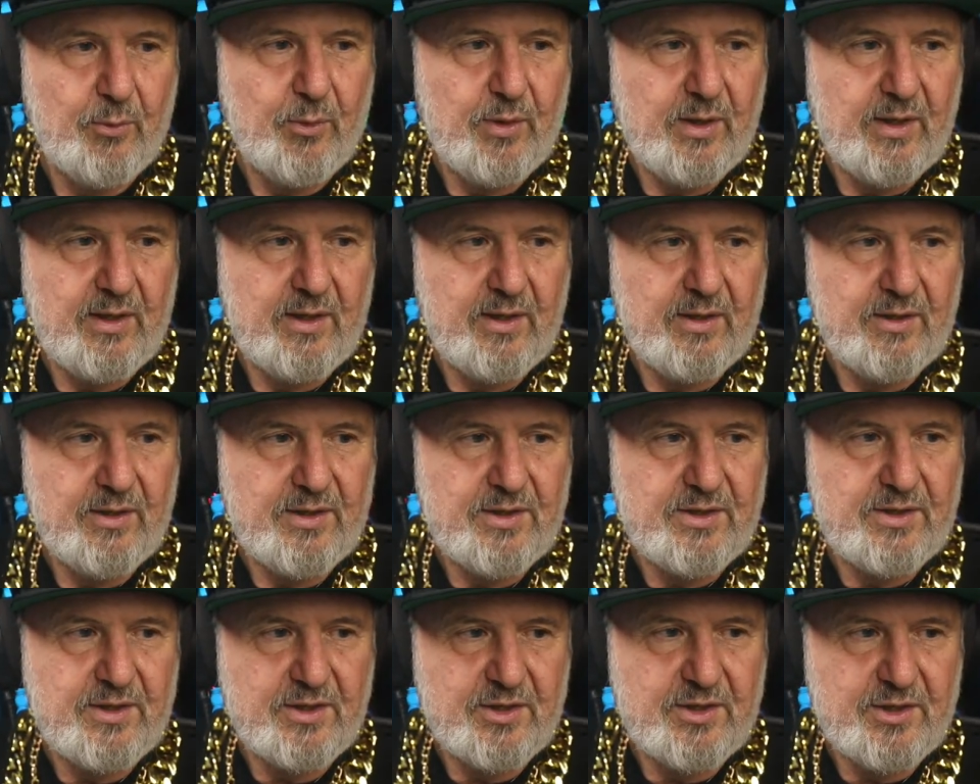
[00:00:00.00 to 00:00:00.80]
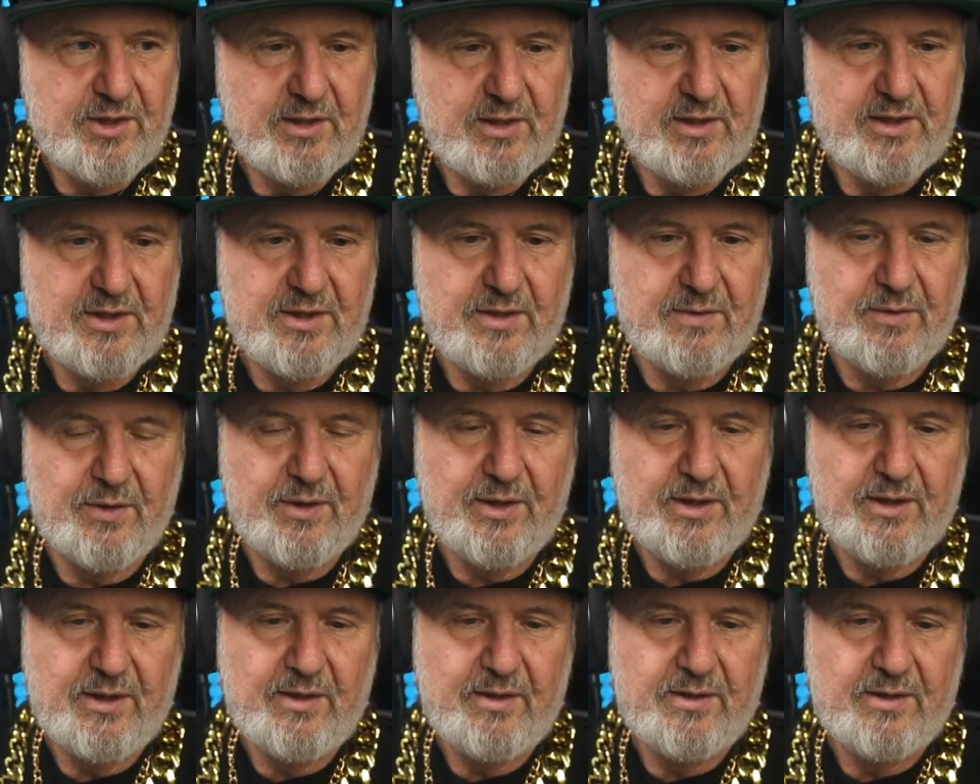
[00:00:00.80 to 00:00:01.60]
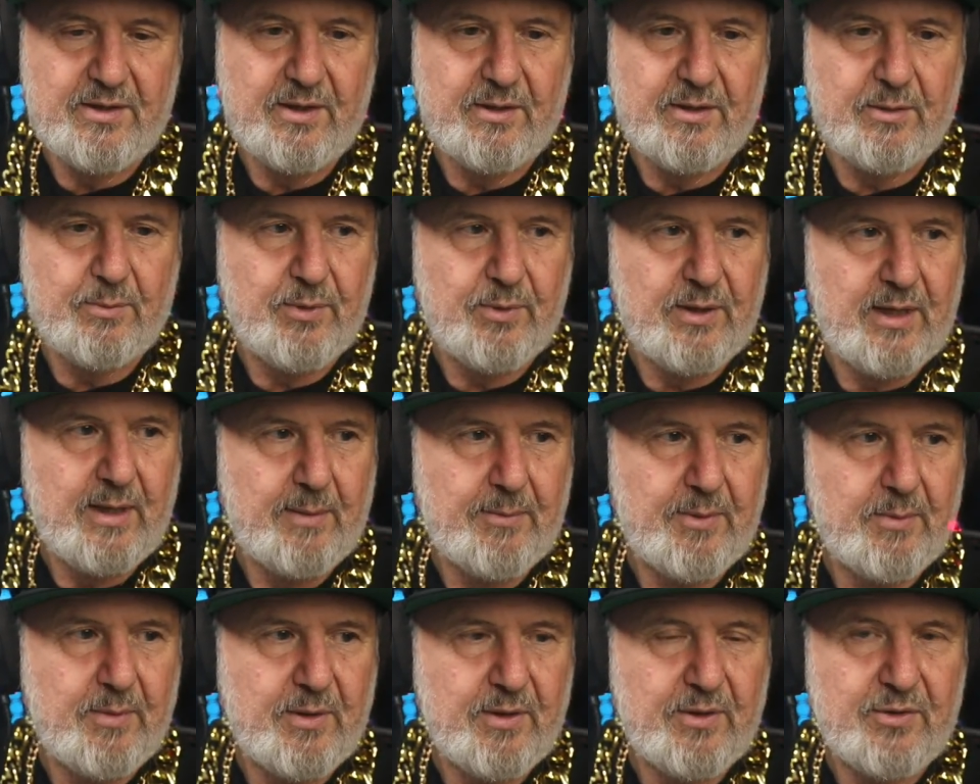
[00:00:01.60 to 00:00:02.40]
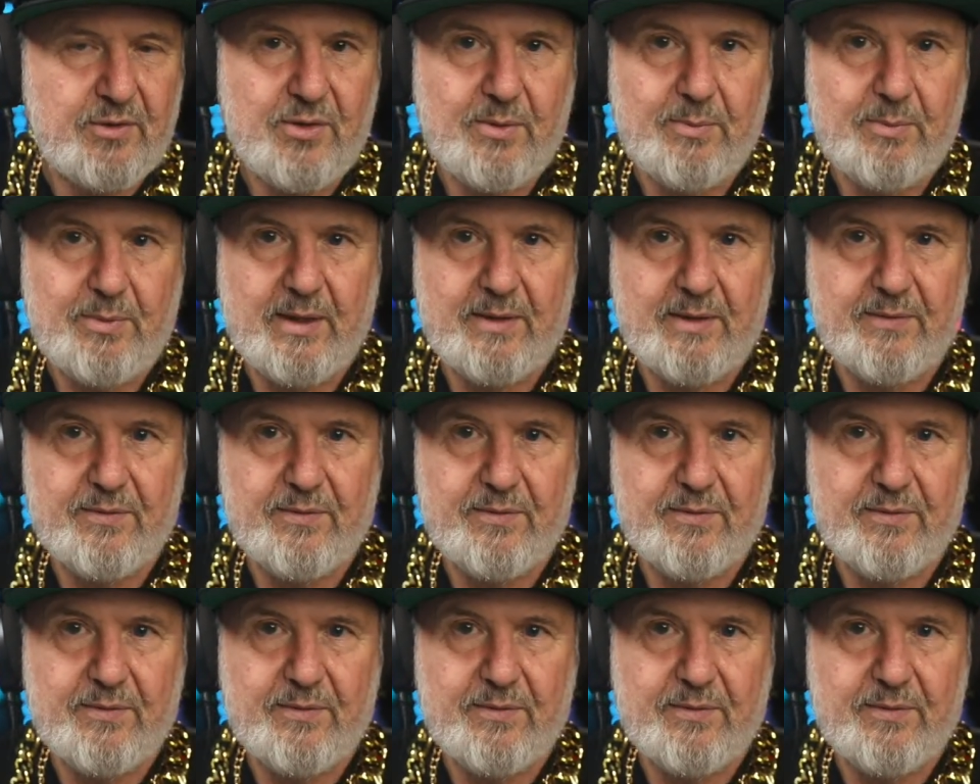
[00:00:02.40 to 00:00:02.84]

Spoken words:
Whereas the Solis inverter, so I'll bring up the monitoring